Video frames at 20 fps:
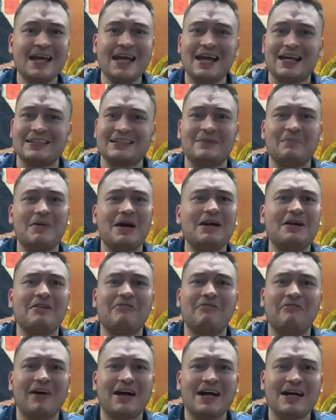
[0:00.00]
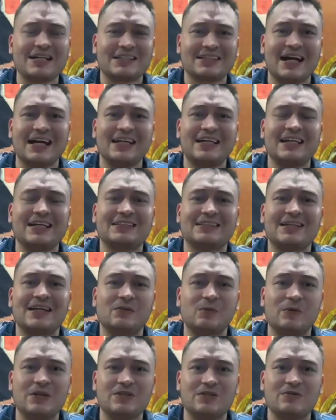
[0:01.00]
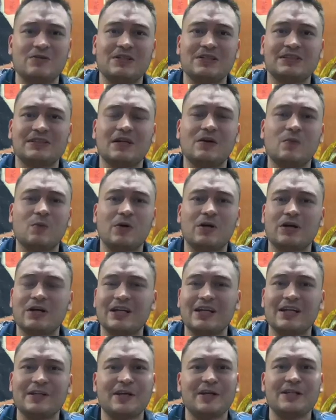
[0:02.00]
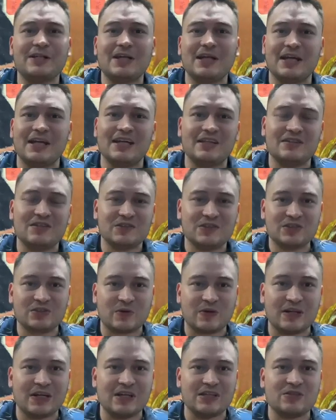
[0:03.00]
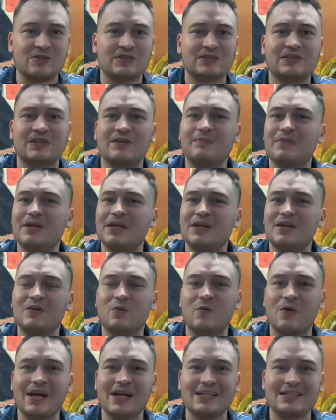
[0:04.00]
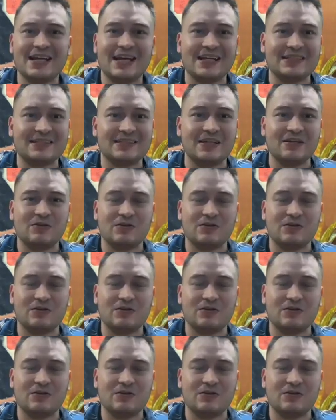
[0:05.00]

As a matter of fact, I guess that when you start working in the industry and you start making wine tasting,